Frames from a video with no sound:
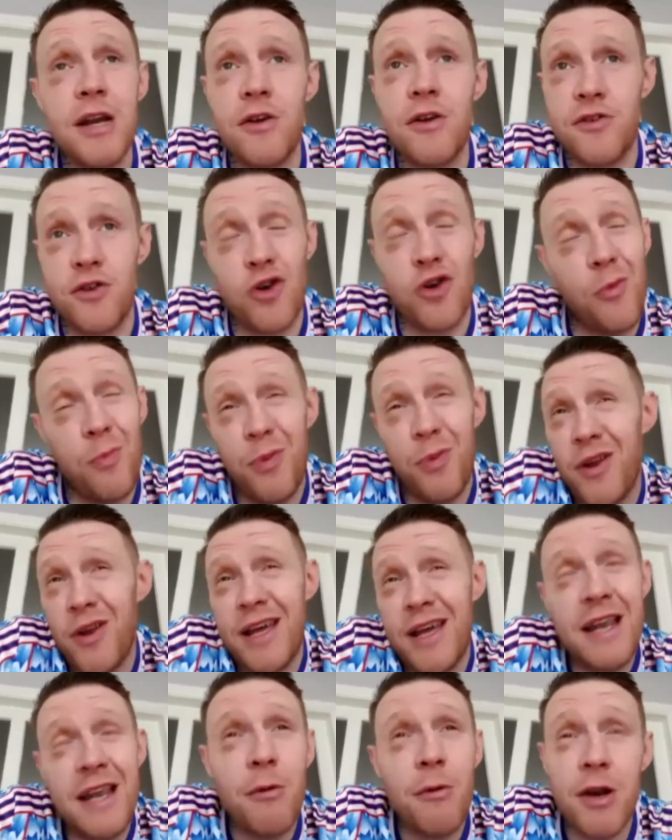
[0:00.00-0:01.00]
to cut, but like
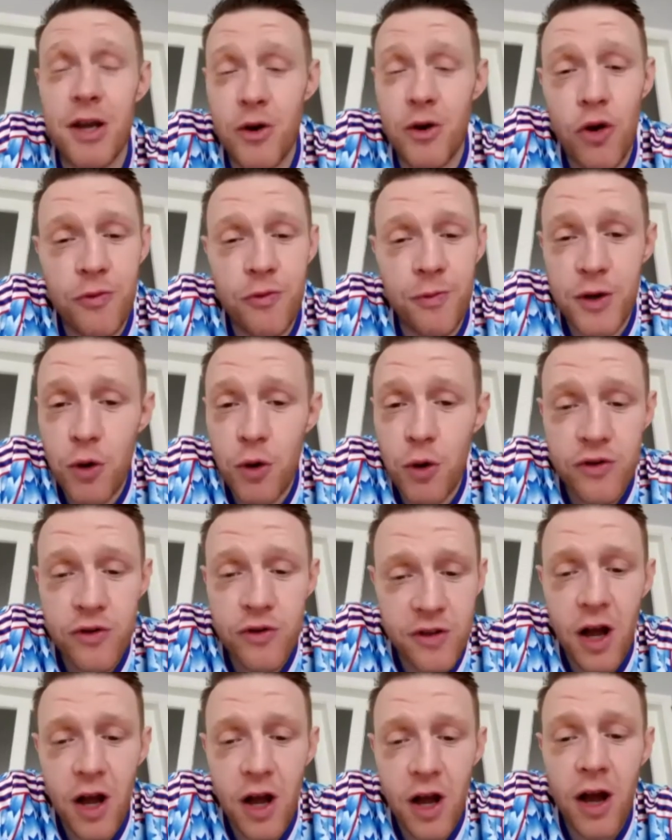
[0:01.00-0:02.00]
anyone that knows me knows
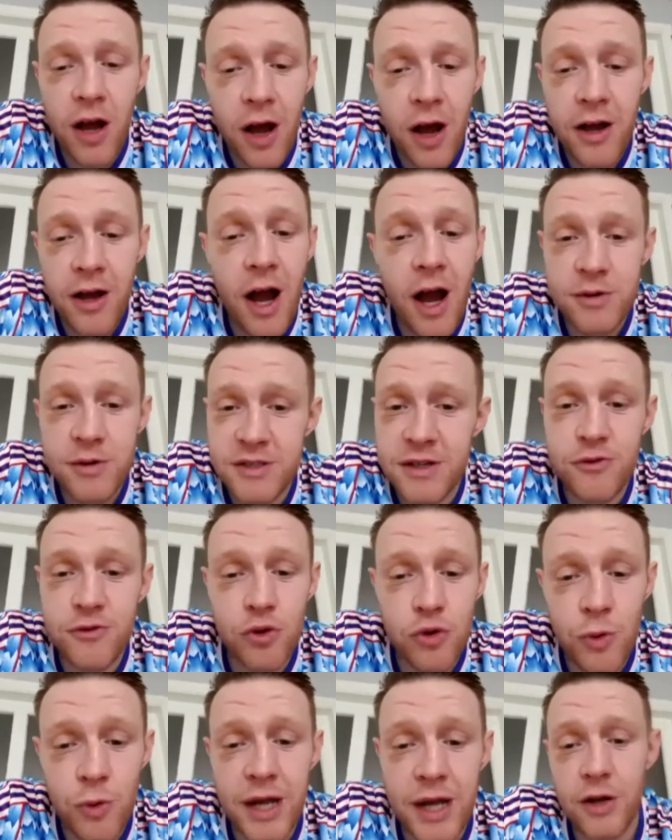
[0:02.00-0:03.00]
that I always have good
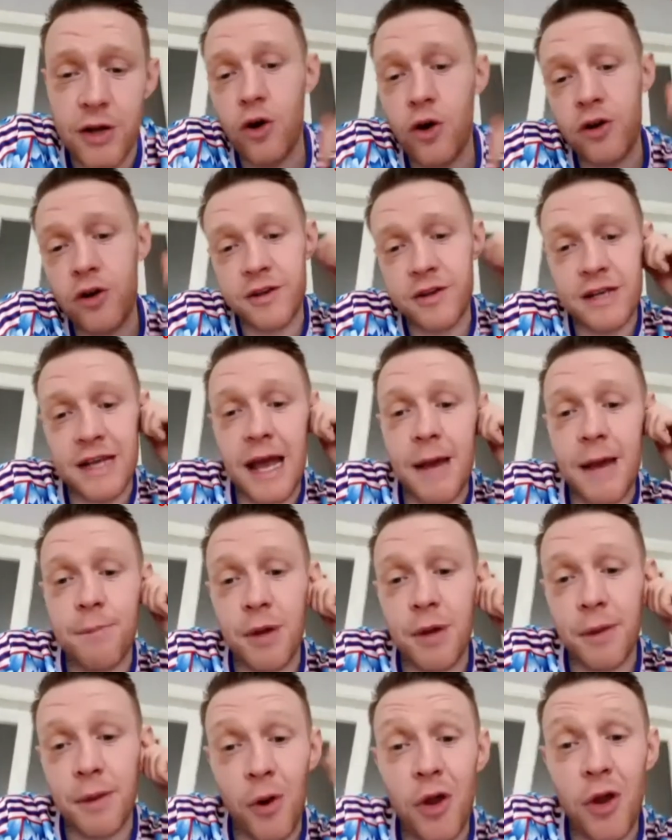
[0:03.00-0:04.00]
weight to cut in camp,
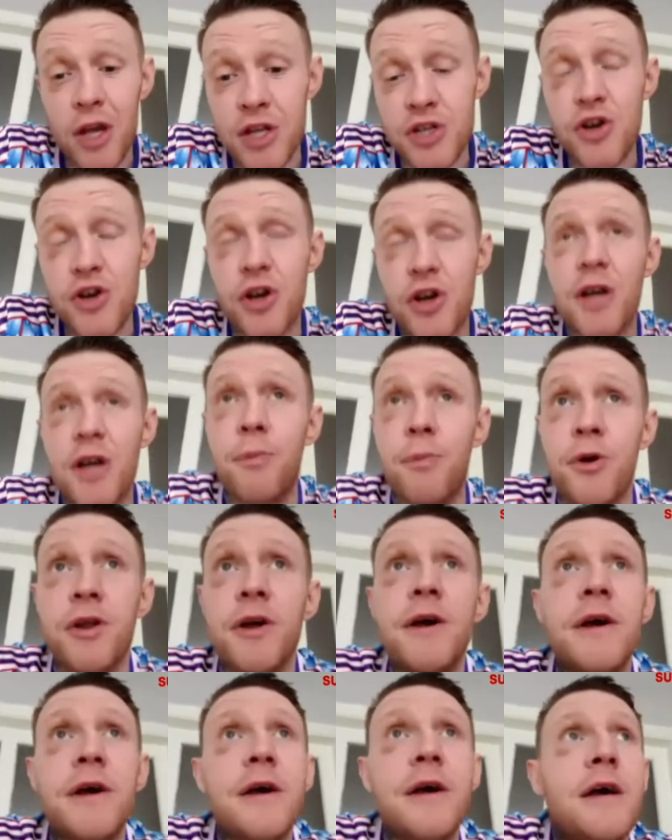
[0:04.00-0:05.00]
like, but I enjoy it. But
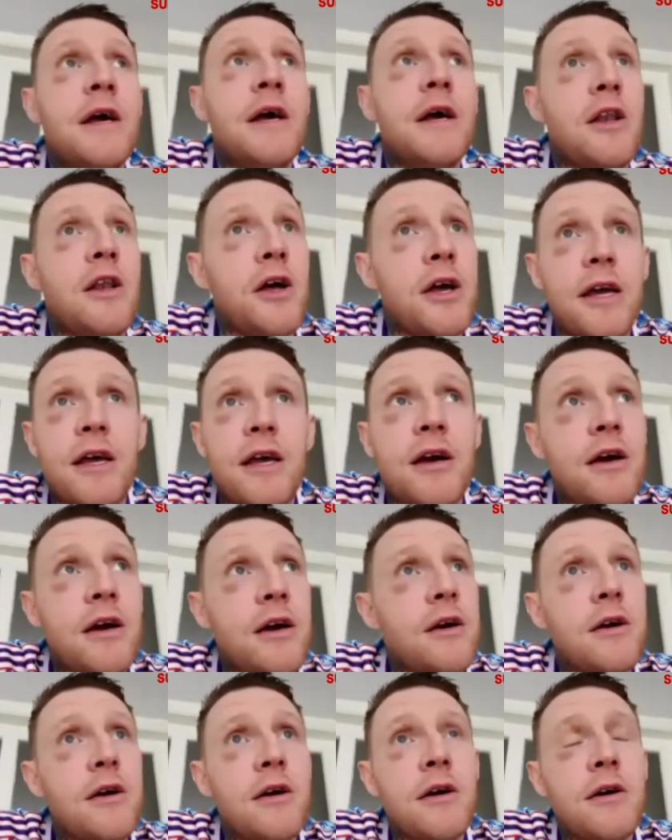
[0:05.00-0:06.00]
like
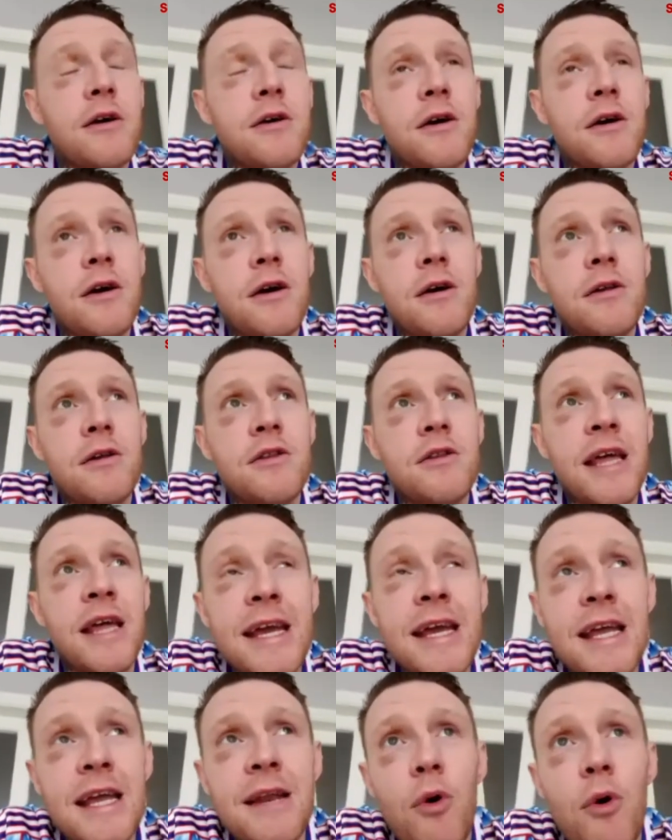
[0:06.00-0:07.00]

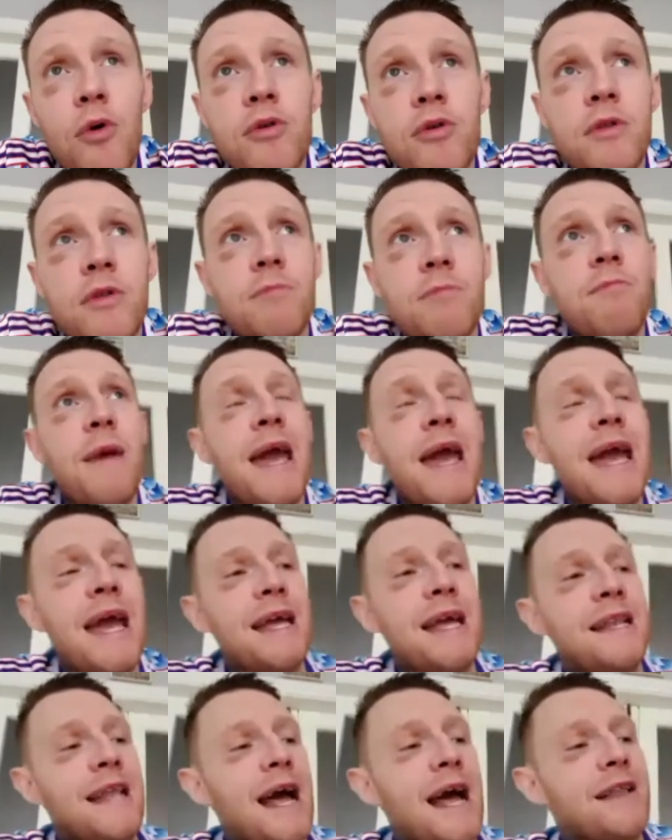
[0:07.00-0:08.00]
thinking about
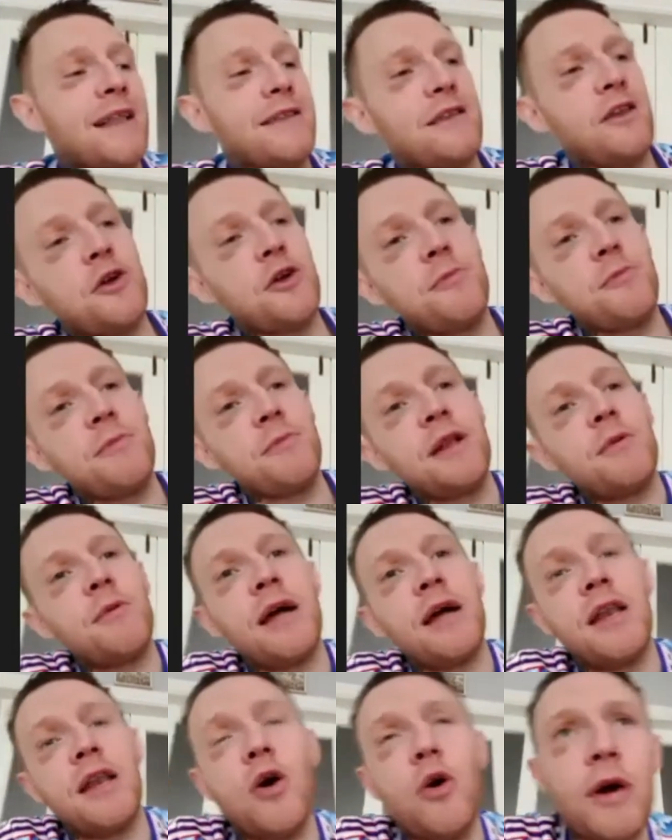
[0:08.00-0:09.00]
making that like
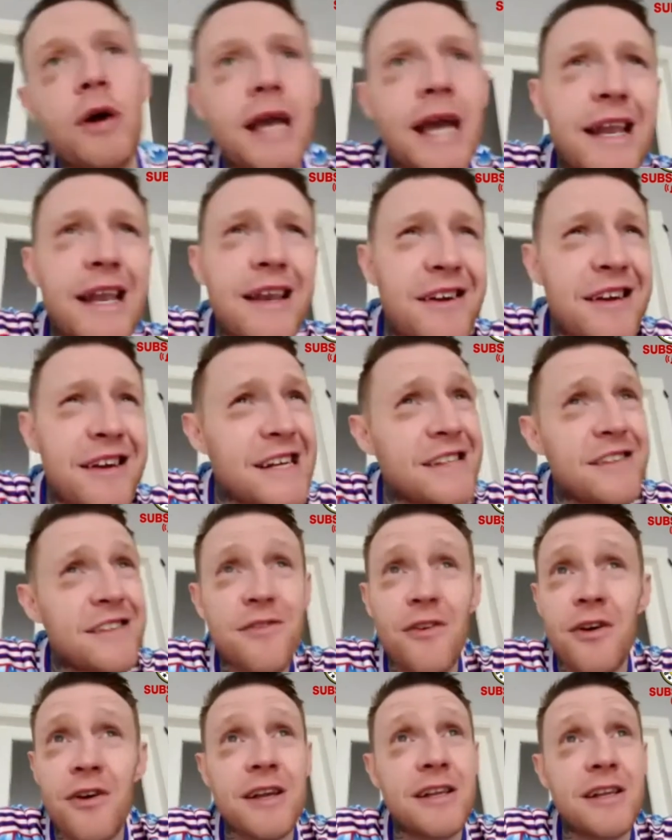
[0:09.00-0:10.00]
middleweight now again, like it's
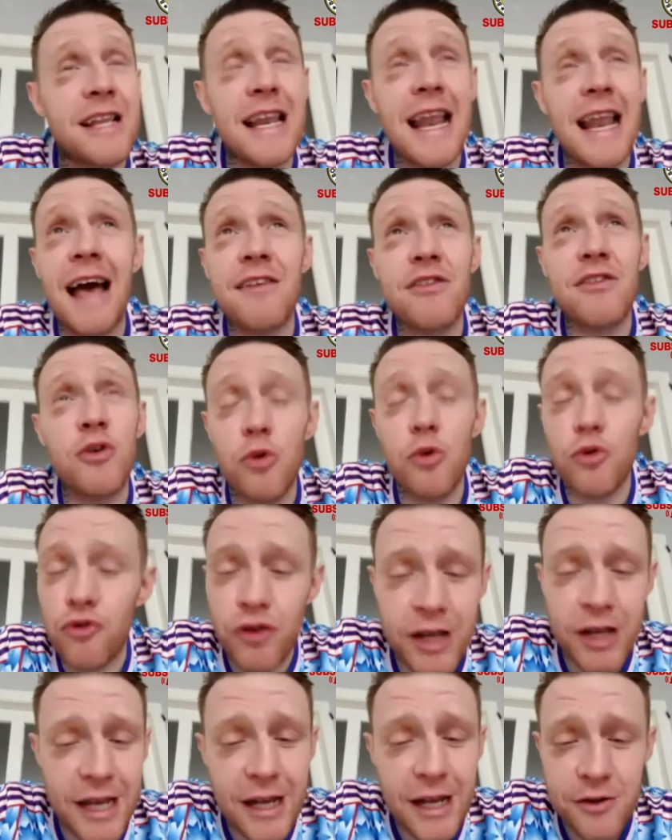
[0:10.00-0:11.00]
fucking the last 2 or 3
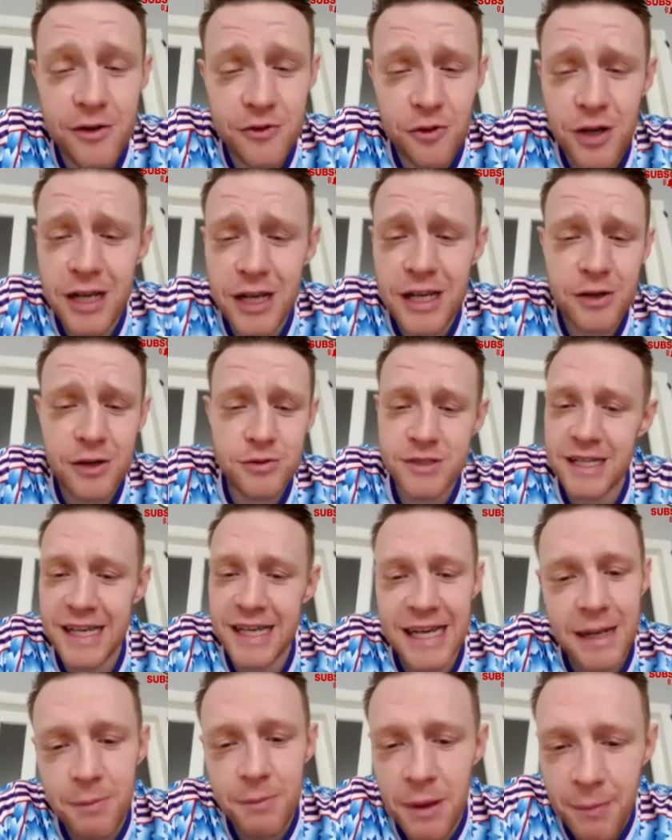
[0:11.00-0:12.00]
kilos really used to
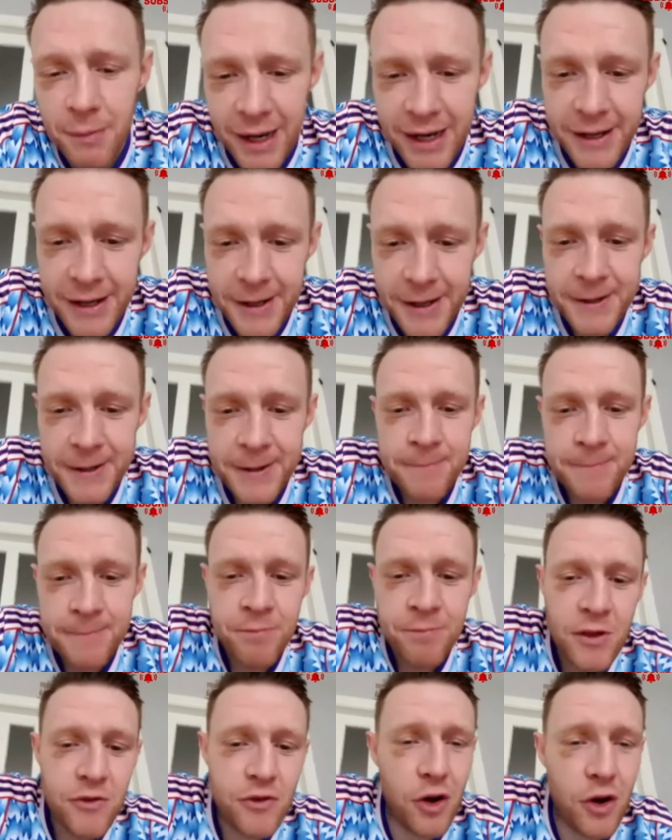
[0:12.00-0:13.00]
kill me, man.
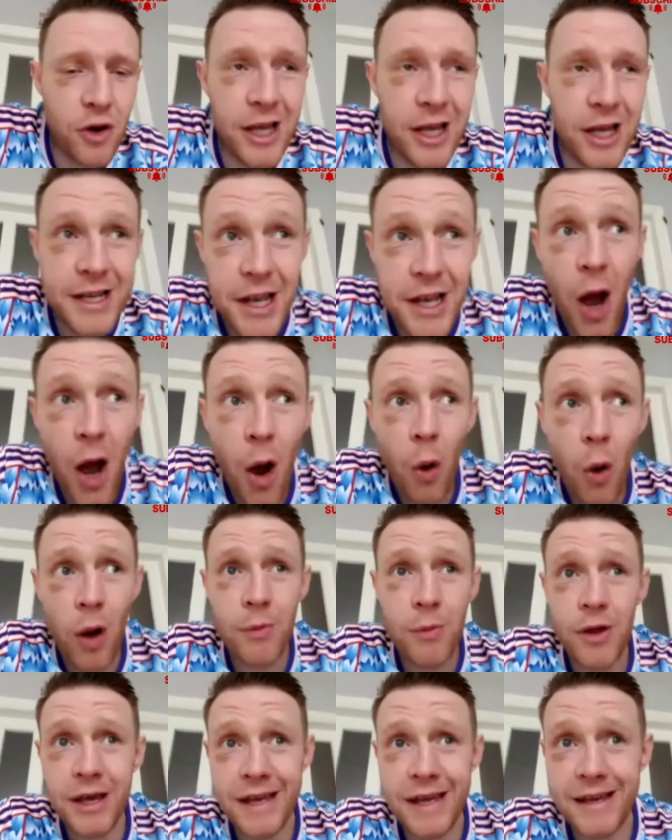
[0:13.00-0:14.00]
Mm-hmm. So like now I'm
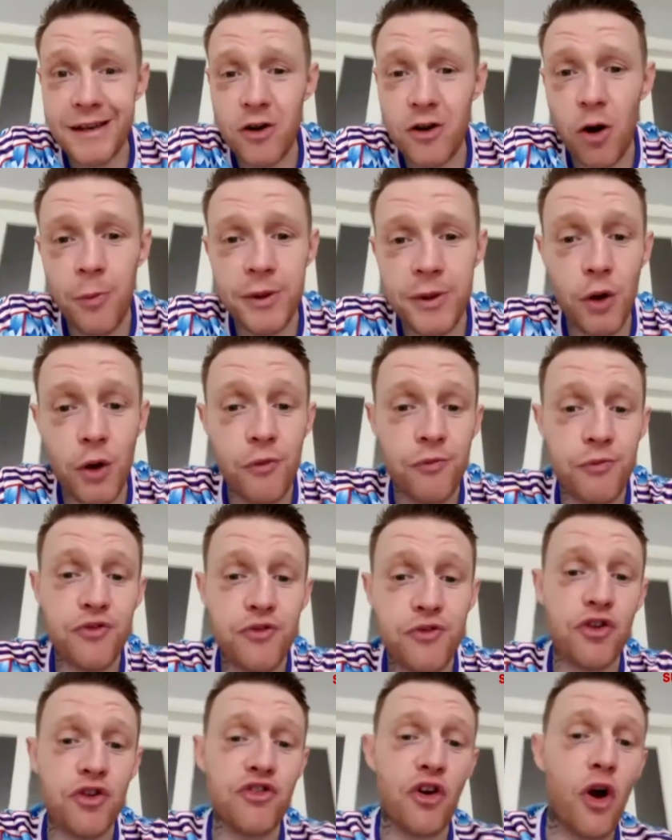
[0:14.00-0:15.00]
like coming down from
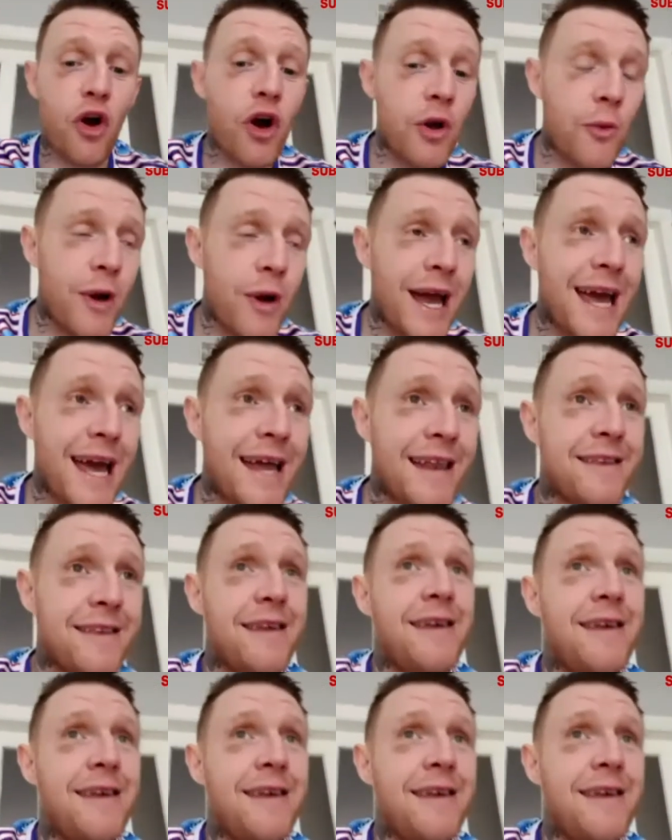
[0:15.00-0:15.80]
such a high weight,